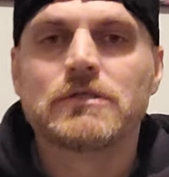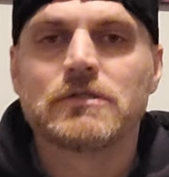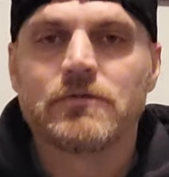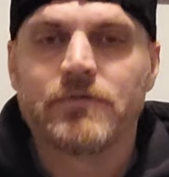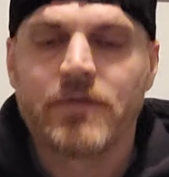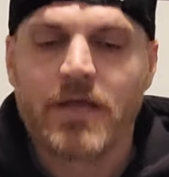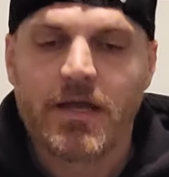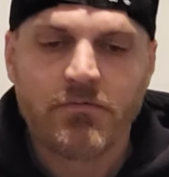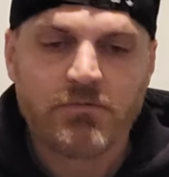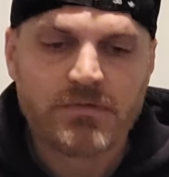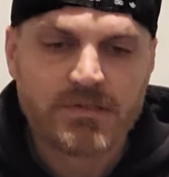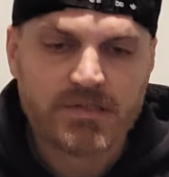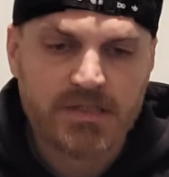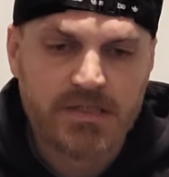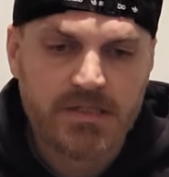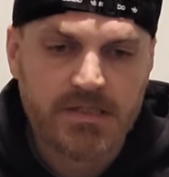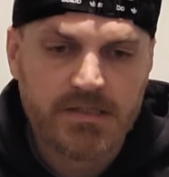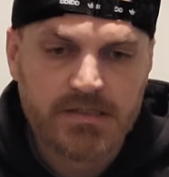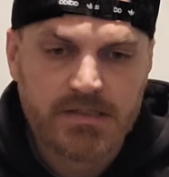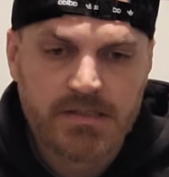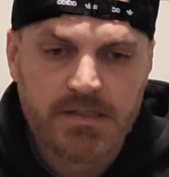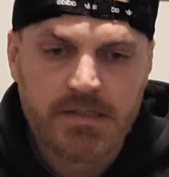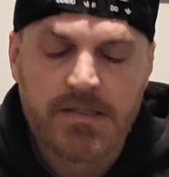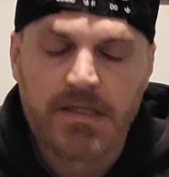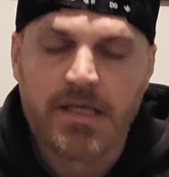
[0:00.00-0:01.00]
So that was
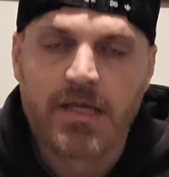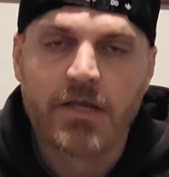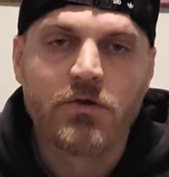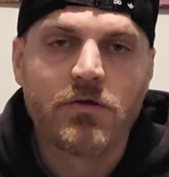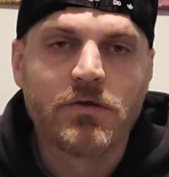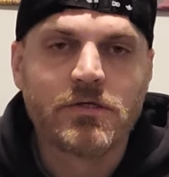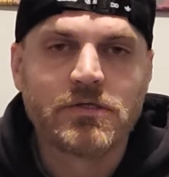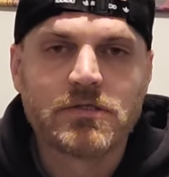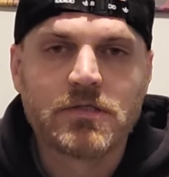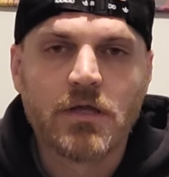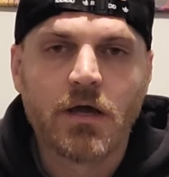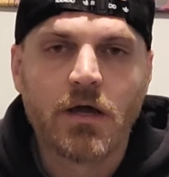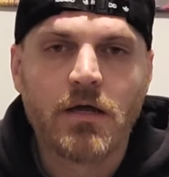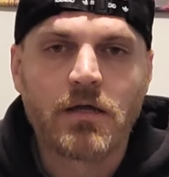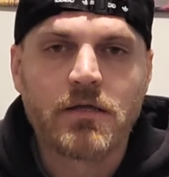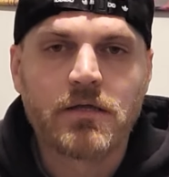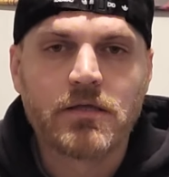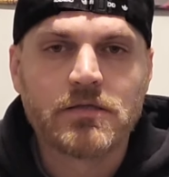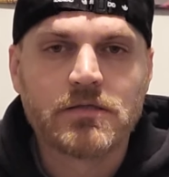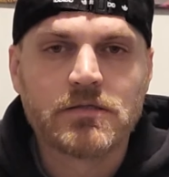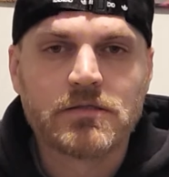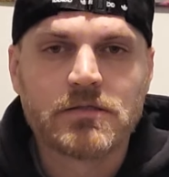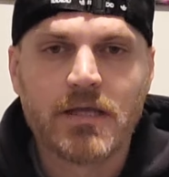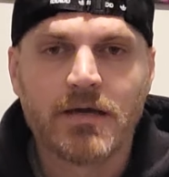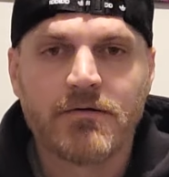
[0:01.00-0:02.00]
easy. And then Chris
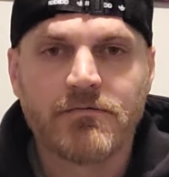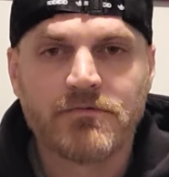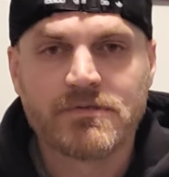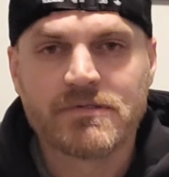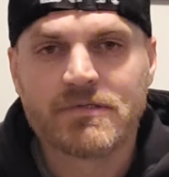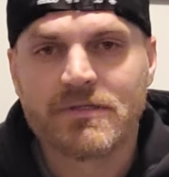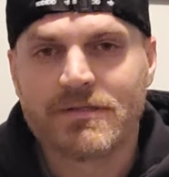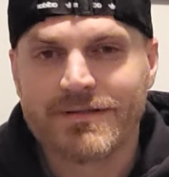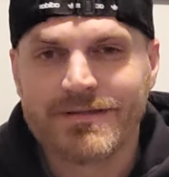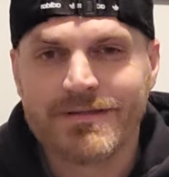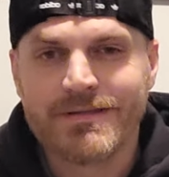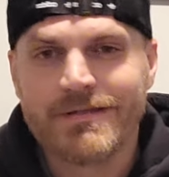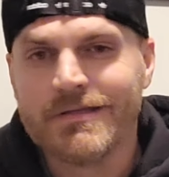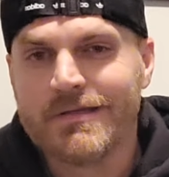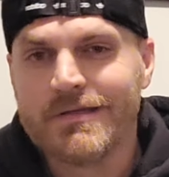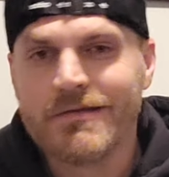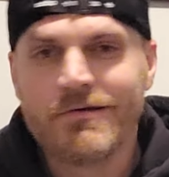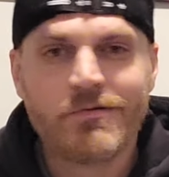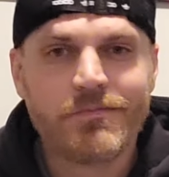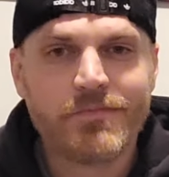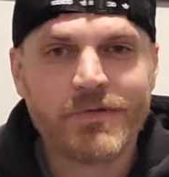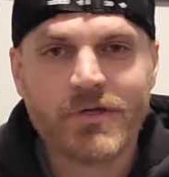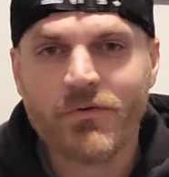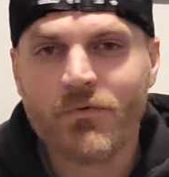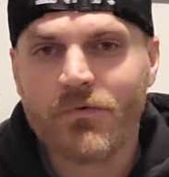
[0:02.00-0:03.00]
Daukaus, that was a
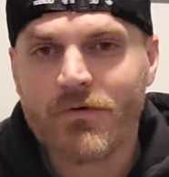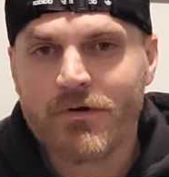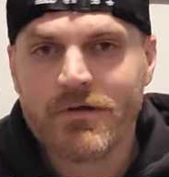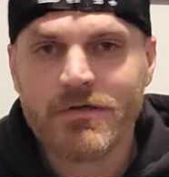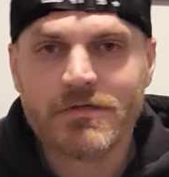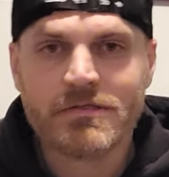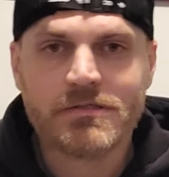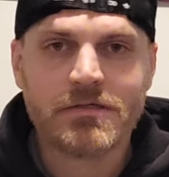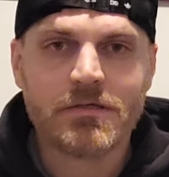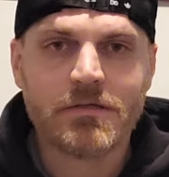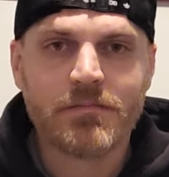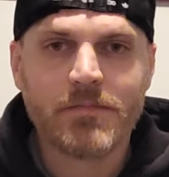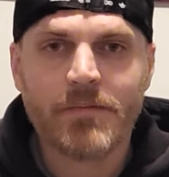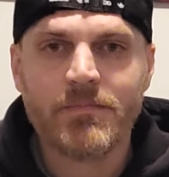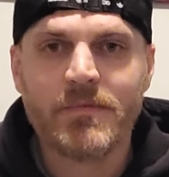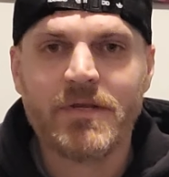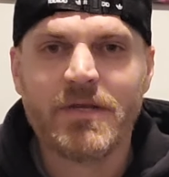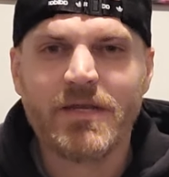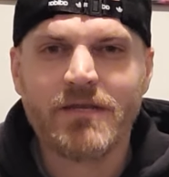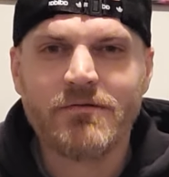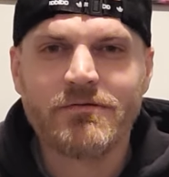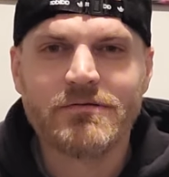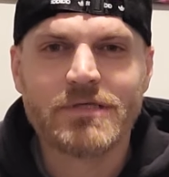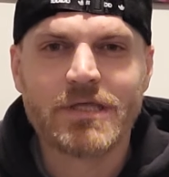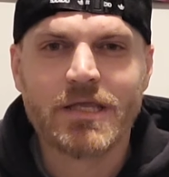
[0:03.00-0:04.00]
little bit worrisome. I mean,
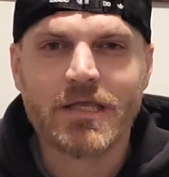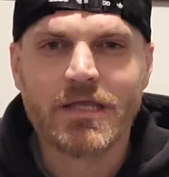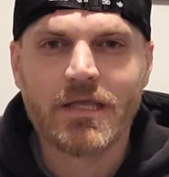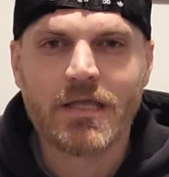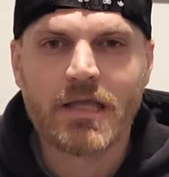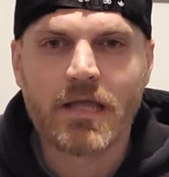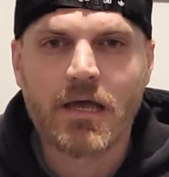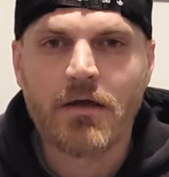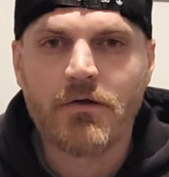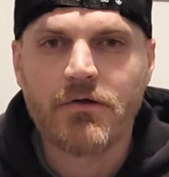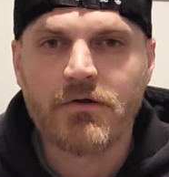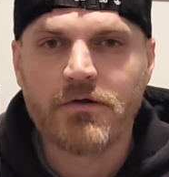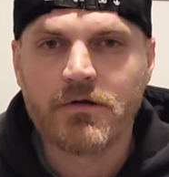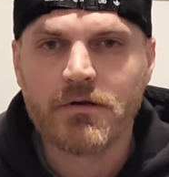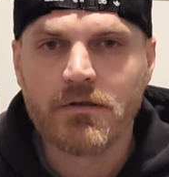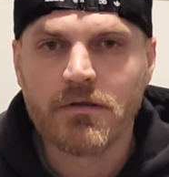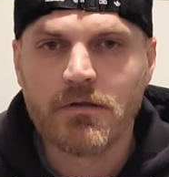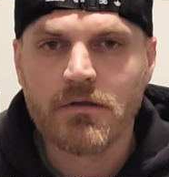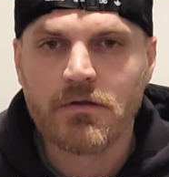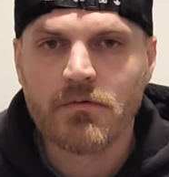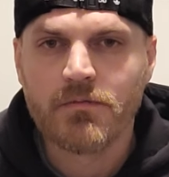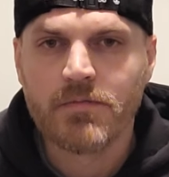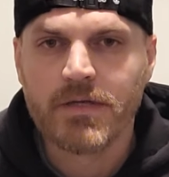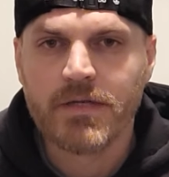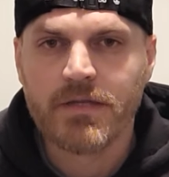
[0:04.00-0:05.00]
he was getting countered a
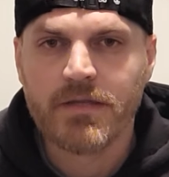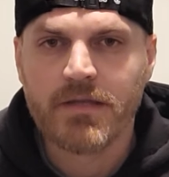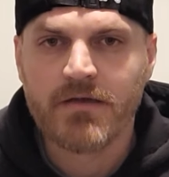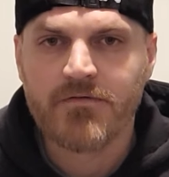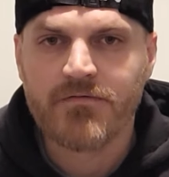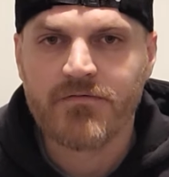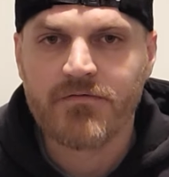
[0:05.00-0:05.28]
little bit in that